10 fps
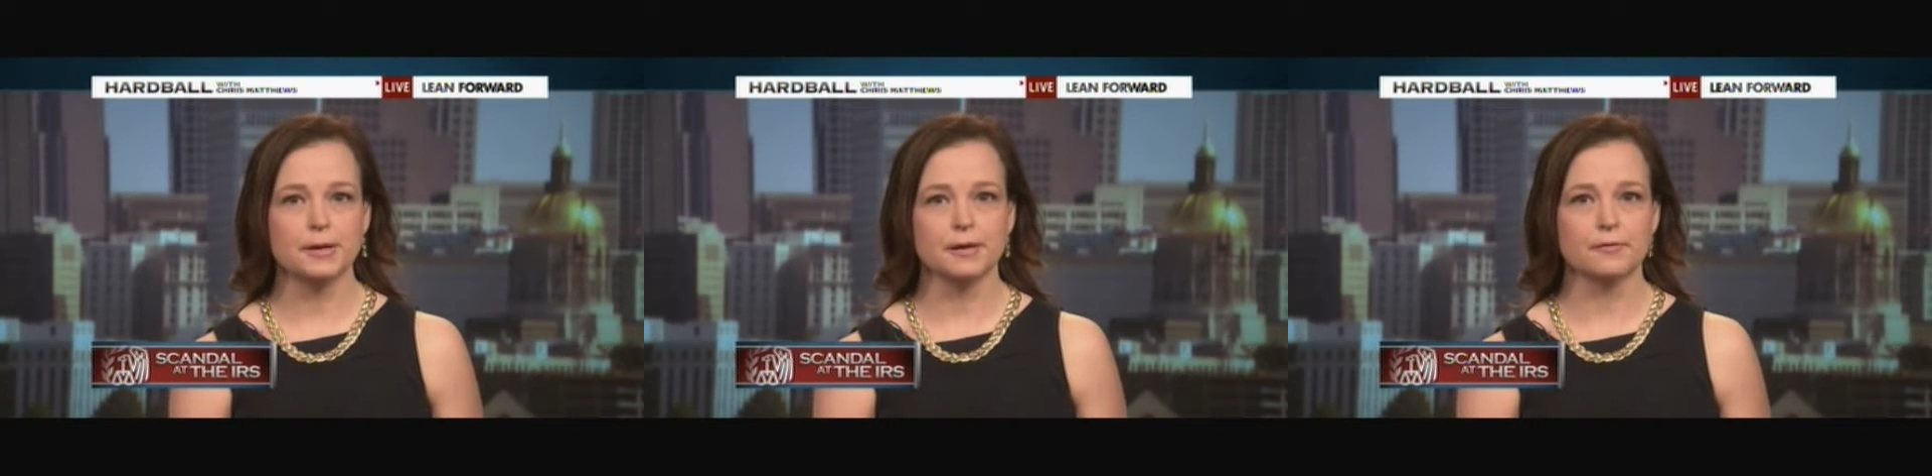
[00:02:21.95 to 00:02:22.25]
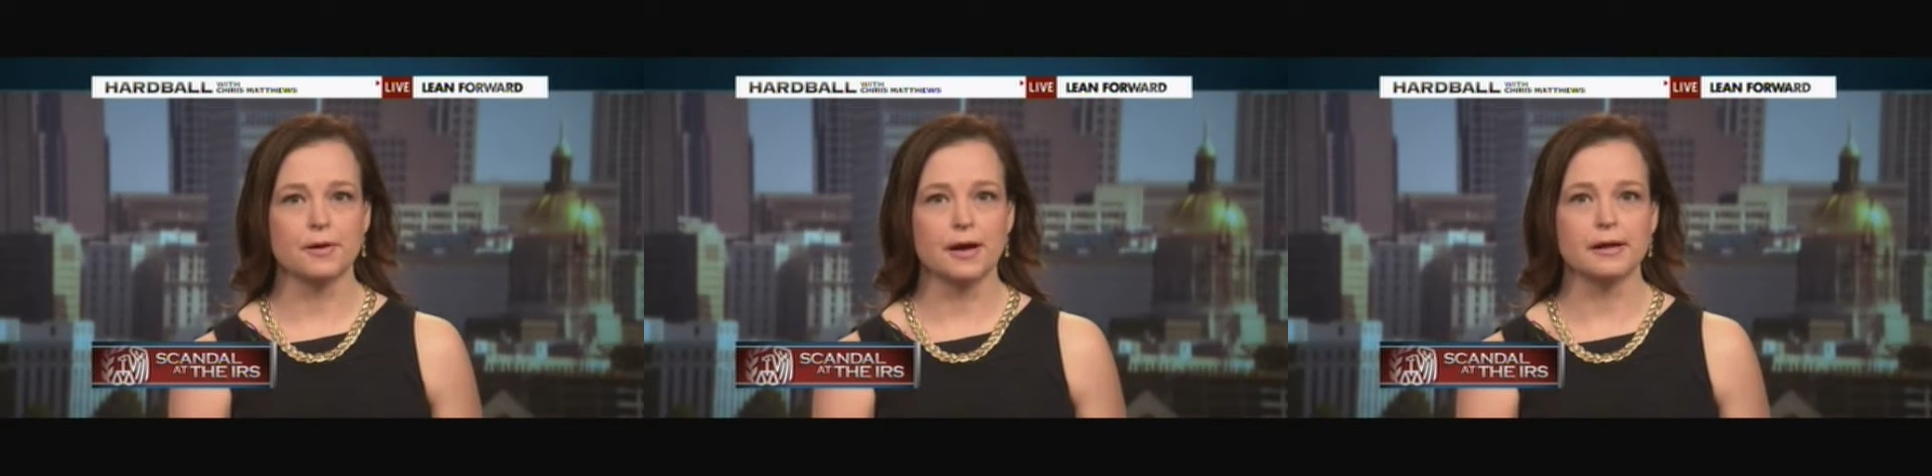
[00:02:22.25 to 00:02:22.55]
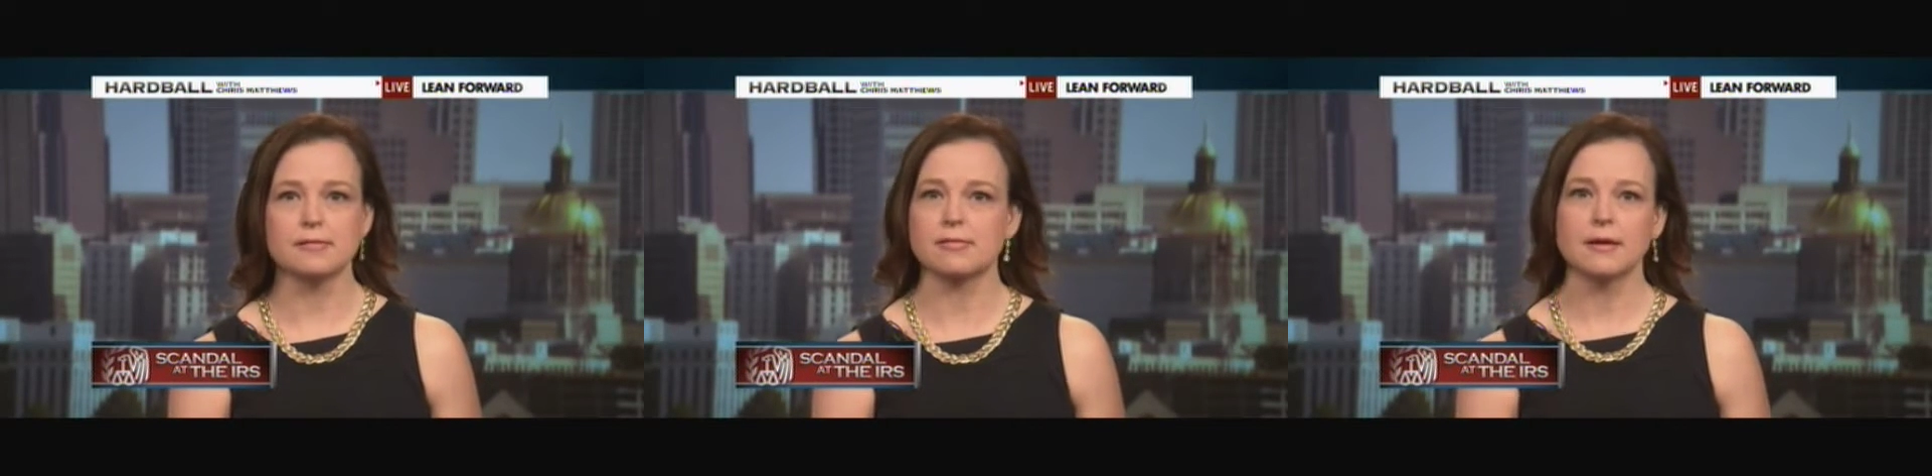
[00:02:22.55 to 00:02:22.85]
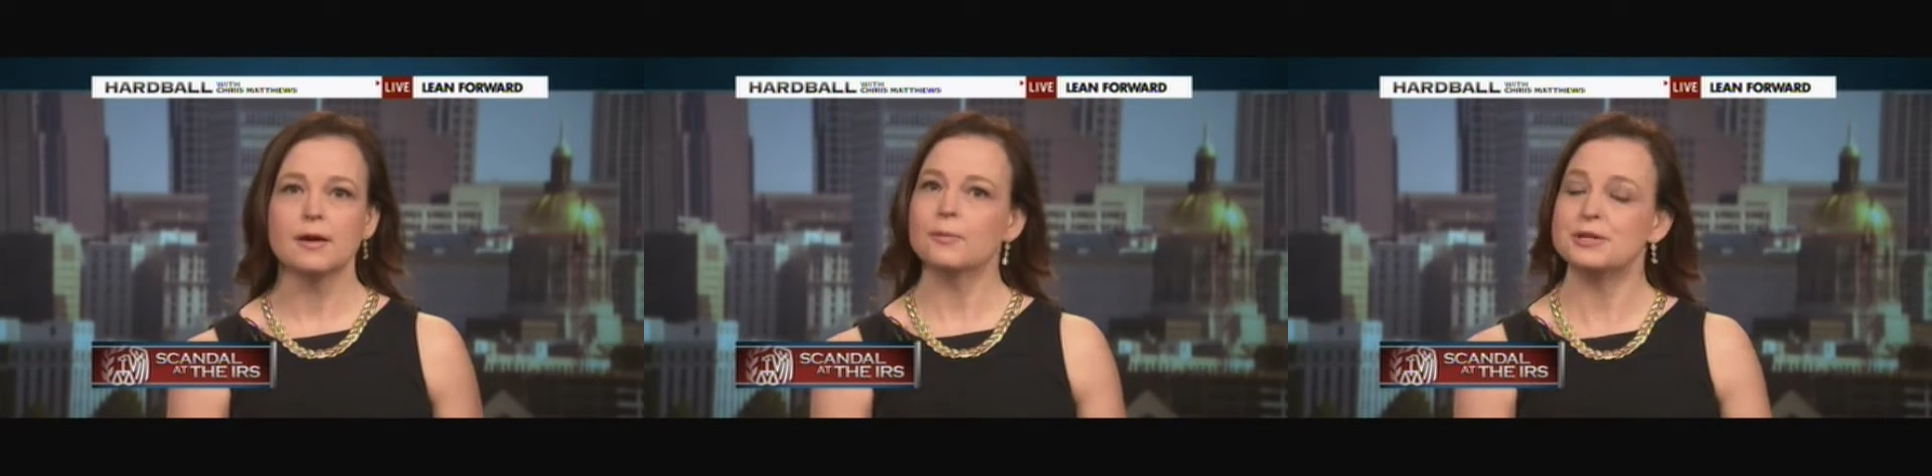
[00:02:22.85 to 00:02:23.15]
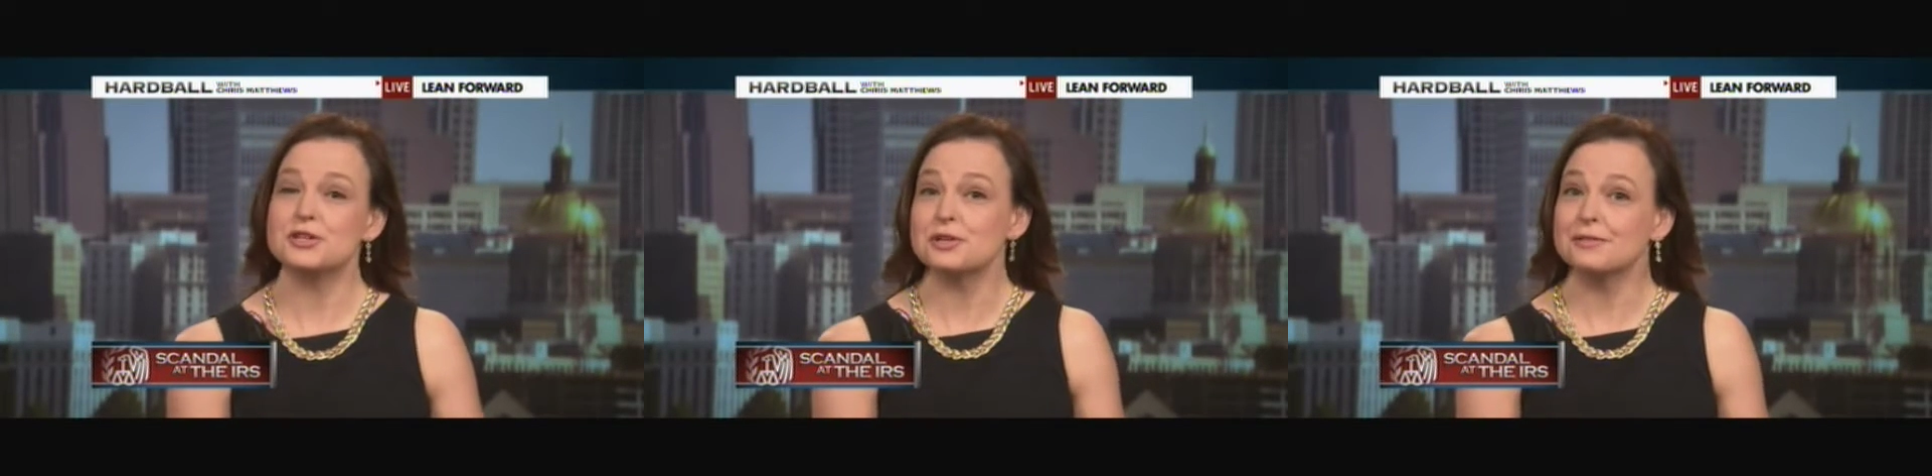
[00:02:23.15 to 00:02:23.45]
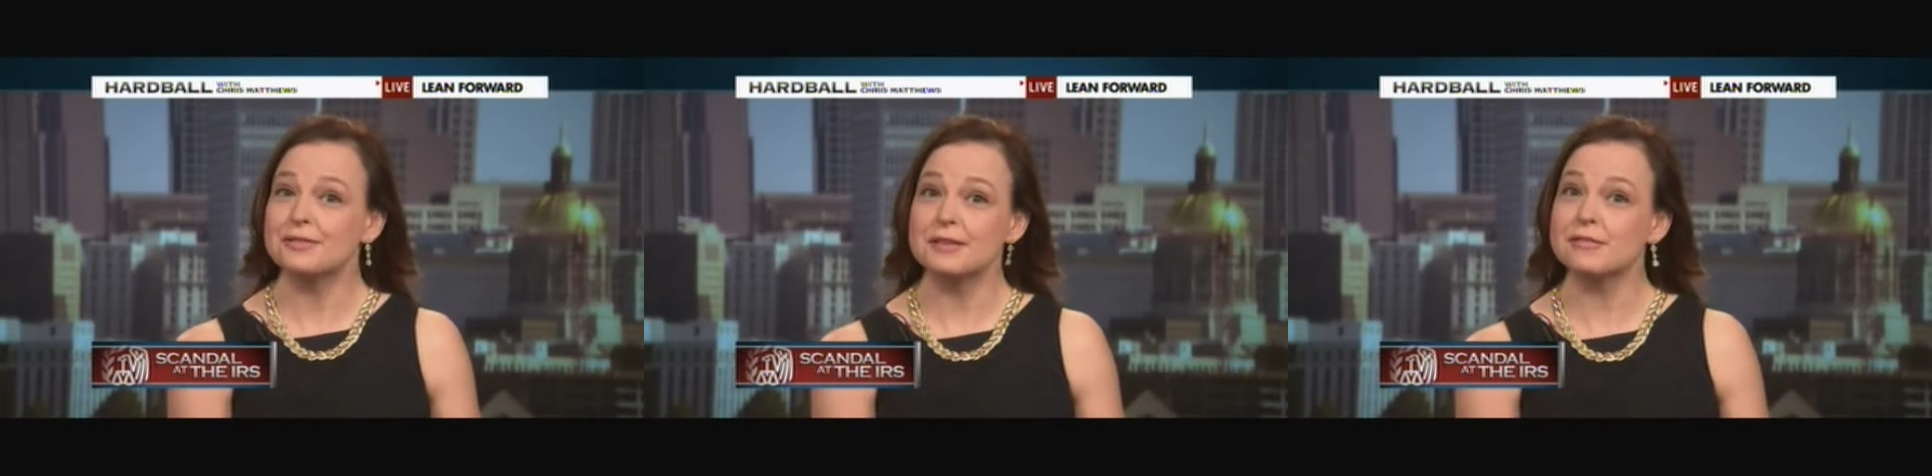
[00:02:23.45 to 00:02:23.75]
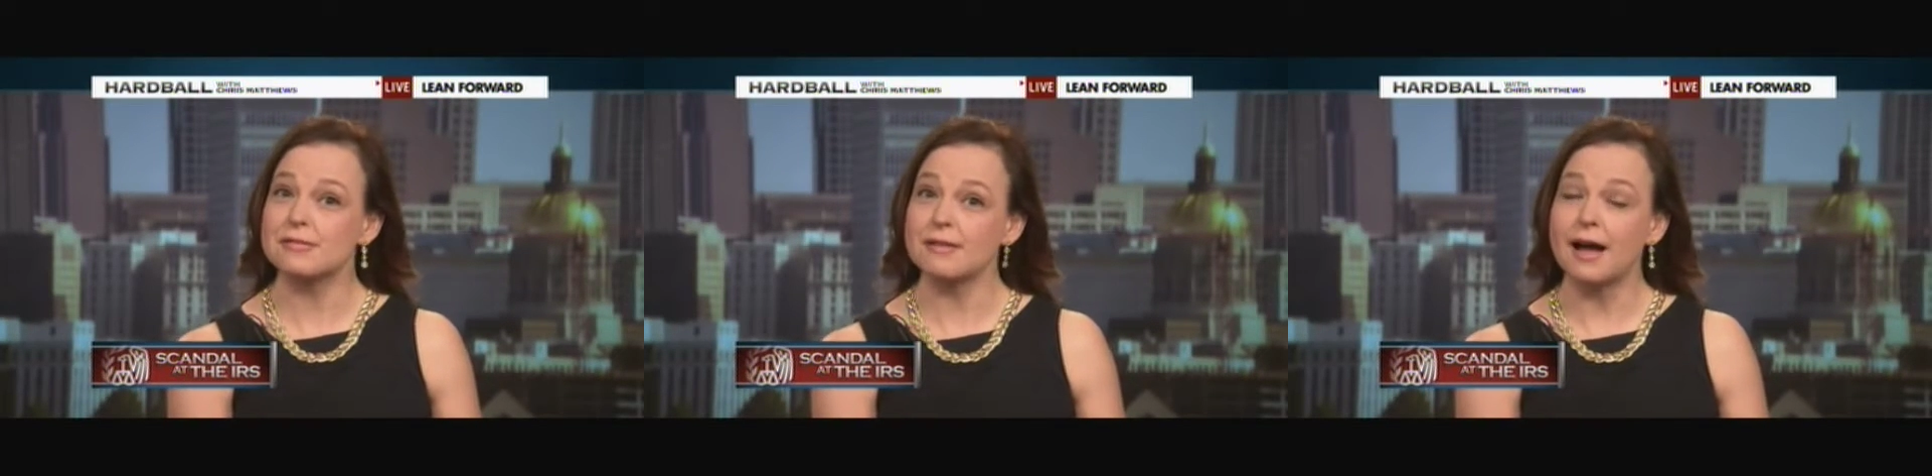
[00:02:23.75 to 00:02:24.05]
Bill of Rights, which
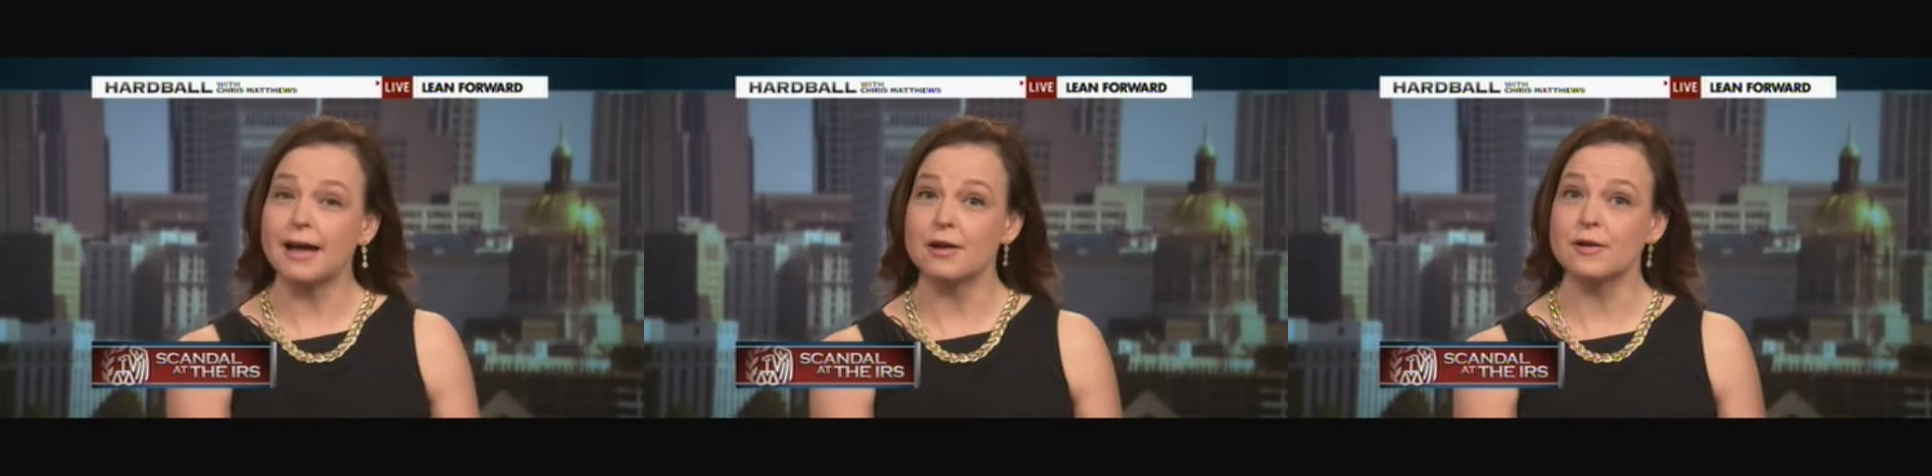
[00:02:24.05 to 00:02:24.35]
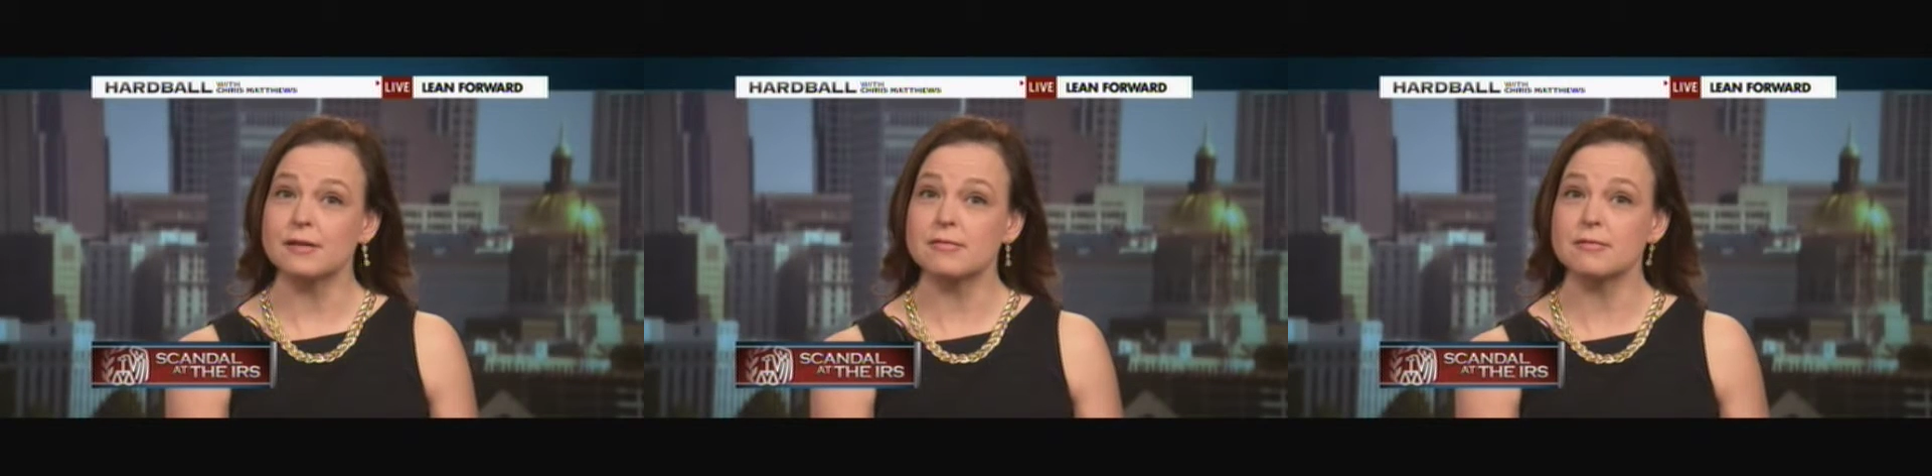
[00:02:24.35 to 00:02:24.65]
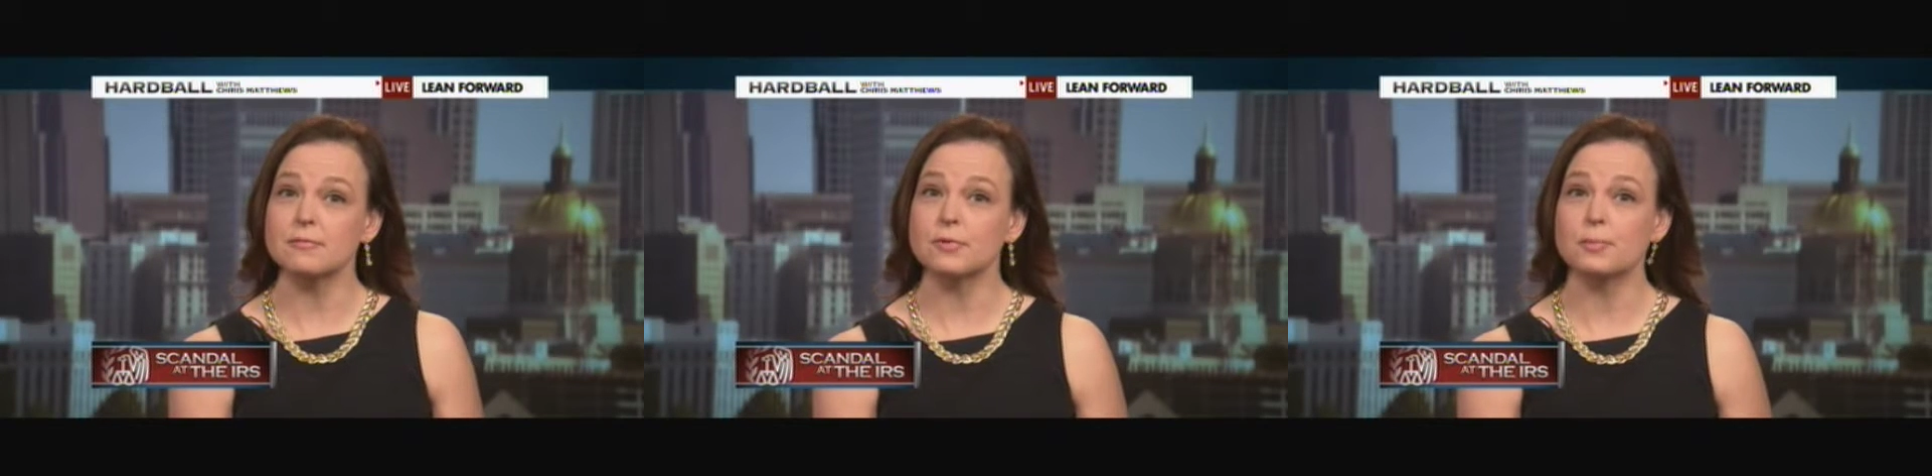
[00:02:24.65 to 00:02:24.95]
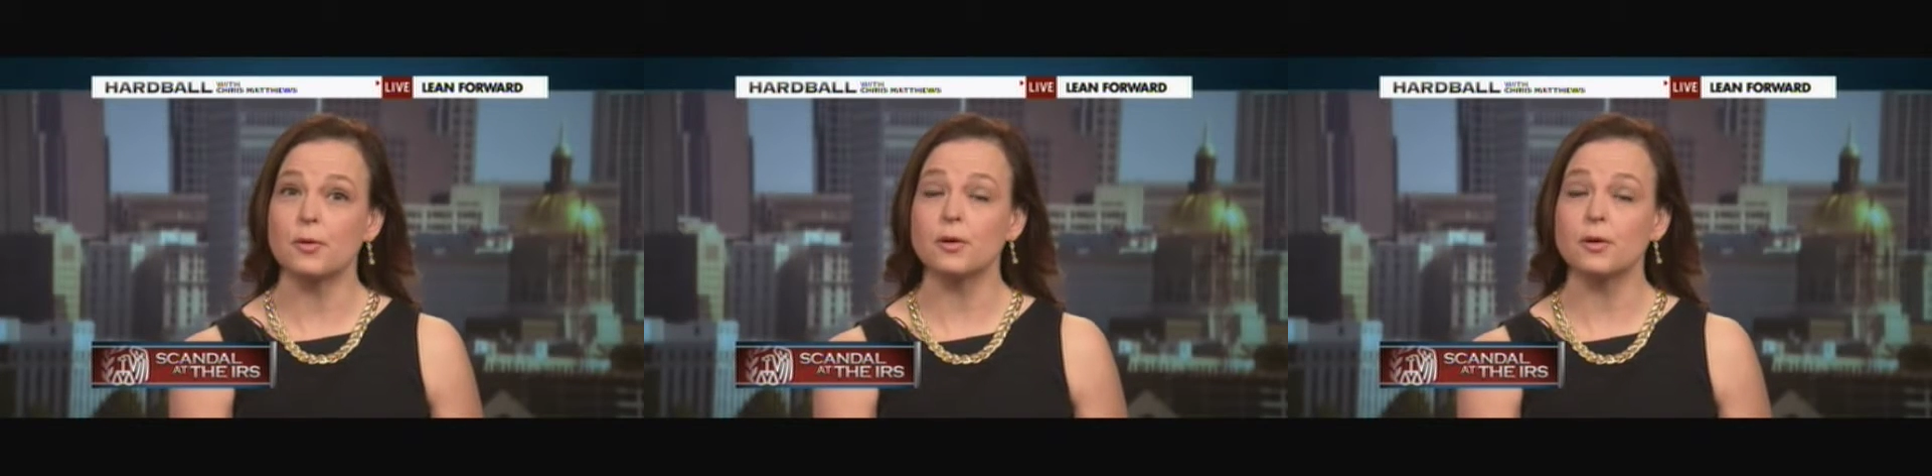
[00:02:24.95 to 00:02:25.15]
this IRS well, you,